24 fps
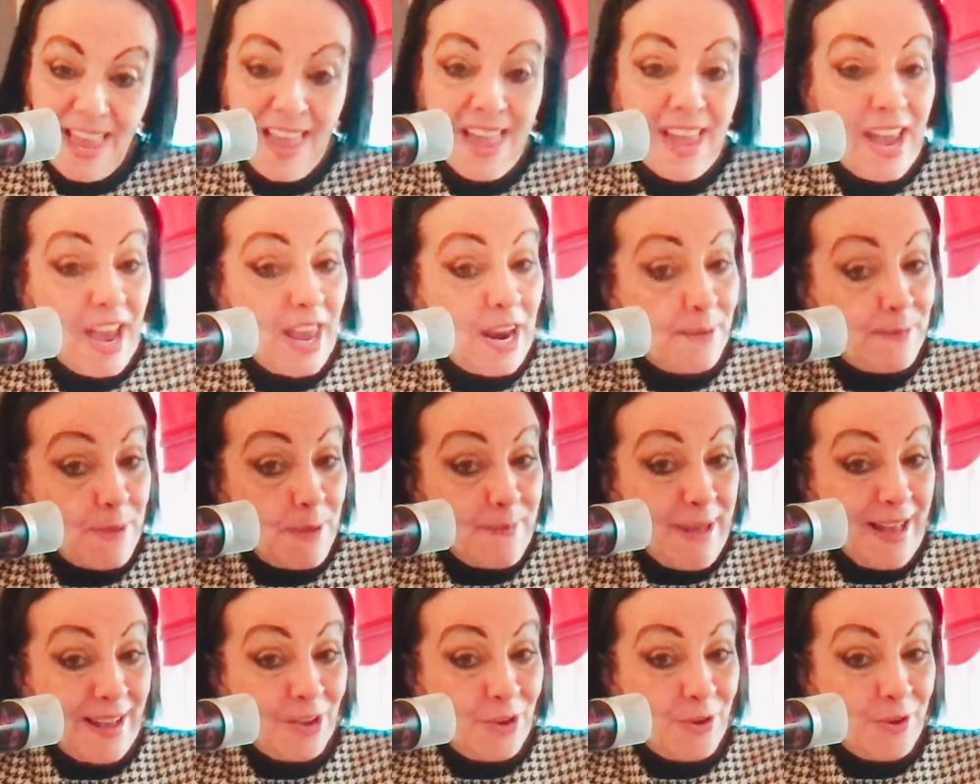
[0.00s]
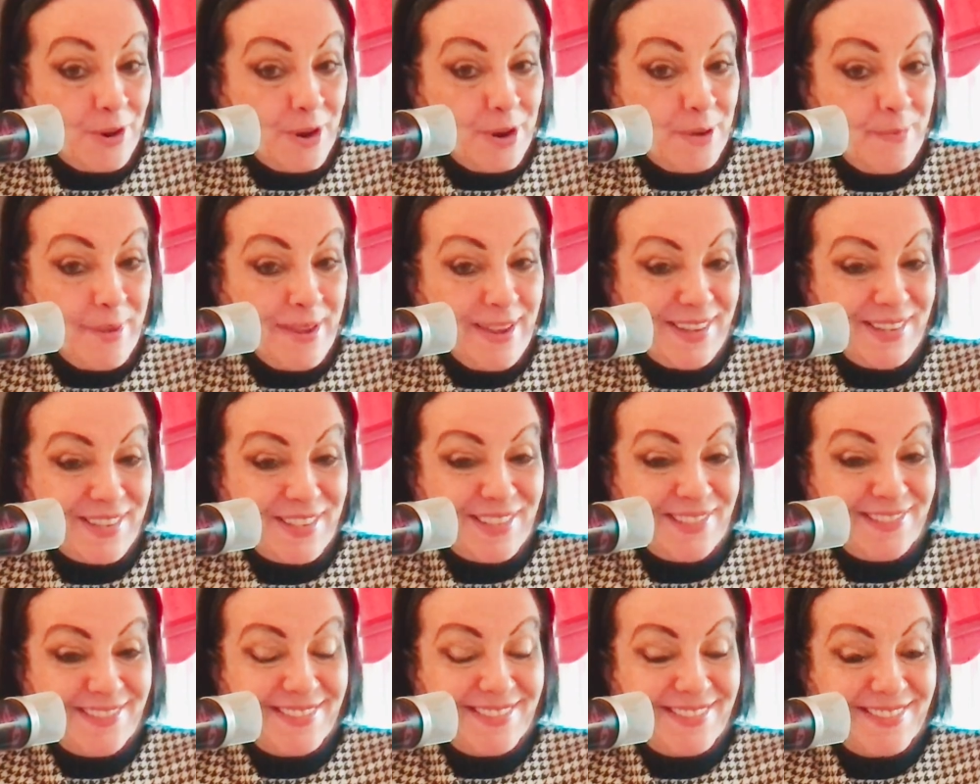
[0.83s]
And I'll be back on in a bit.
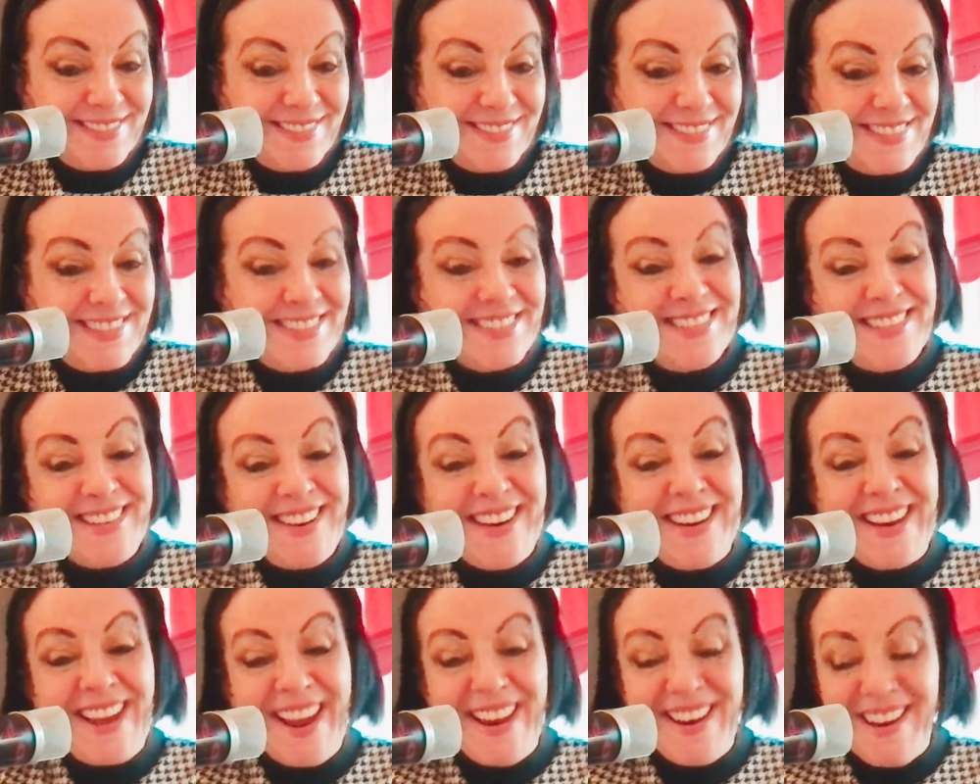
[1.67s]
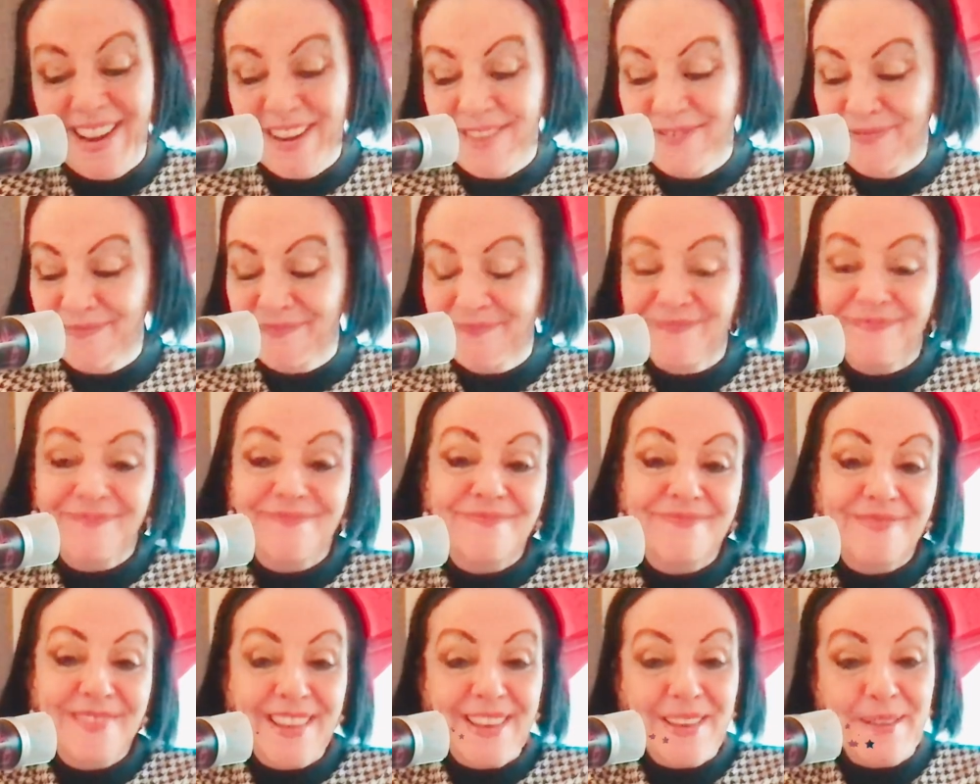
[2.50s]
Bye. Take care now.
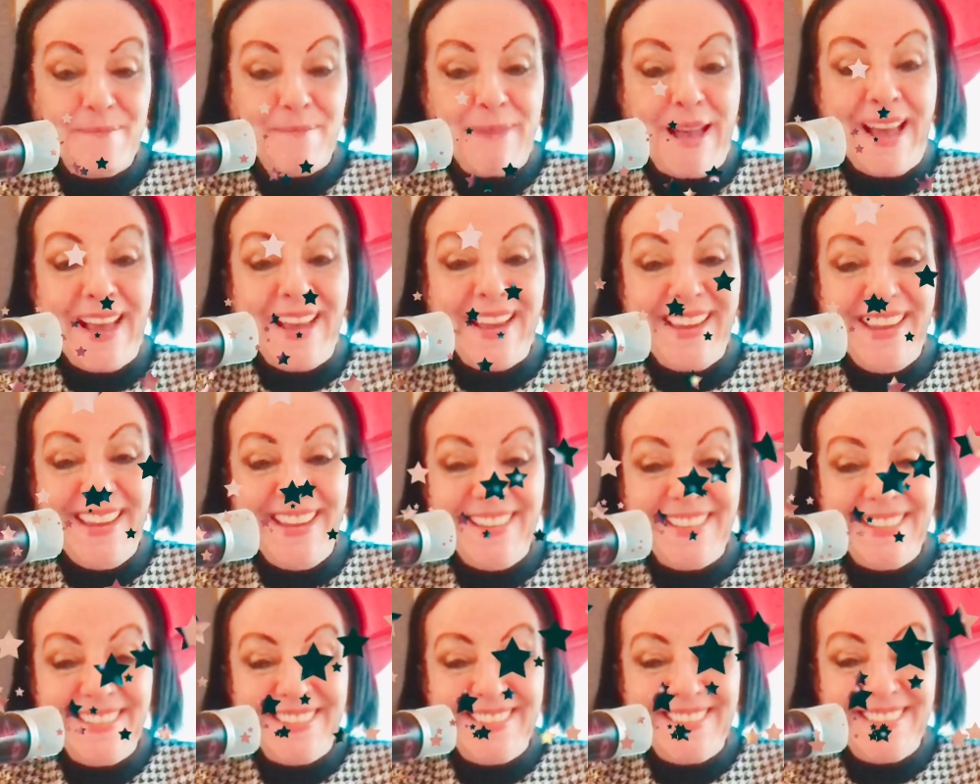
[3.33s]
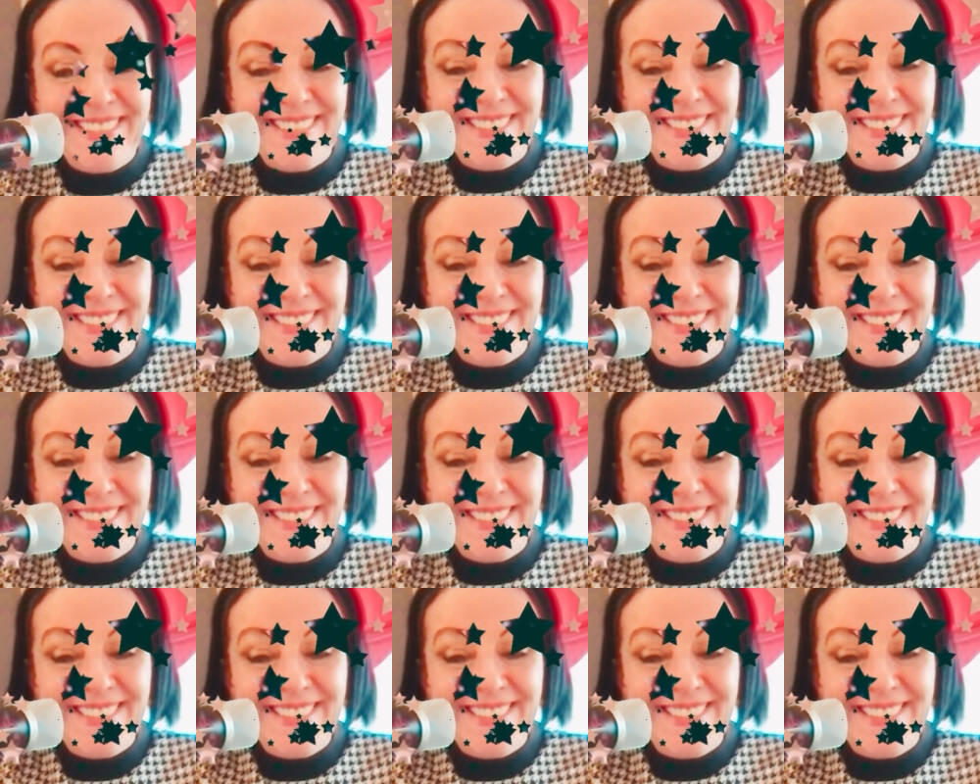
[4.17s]
Where am